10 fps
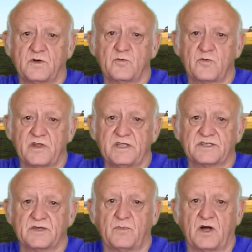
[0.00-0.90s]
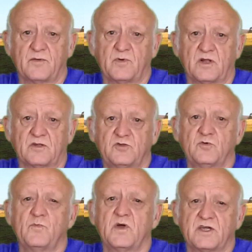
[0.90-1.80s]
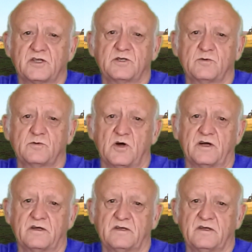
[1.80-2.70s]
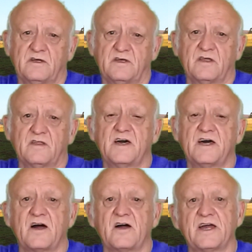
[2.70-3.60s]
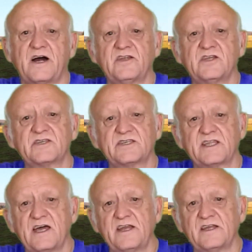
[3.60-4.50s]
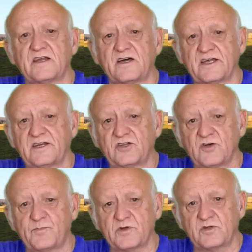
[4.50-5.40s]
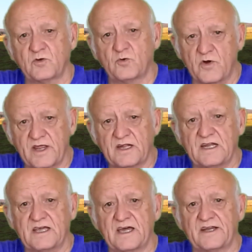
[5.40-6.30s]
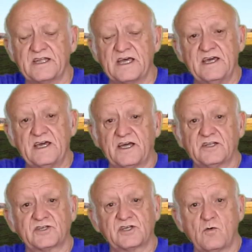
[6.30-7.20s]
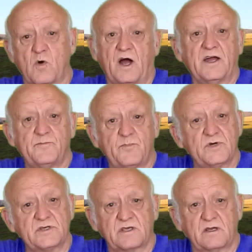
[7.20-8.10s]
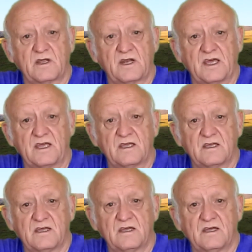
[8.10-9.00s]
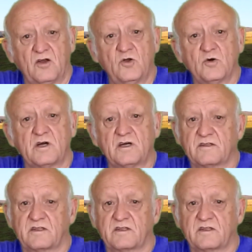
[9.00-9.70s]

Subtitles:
reads the Bible to make sure that I understand and I interpret correctly. And so I personally look at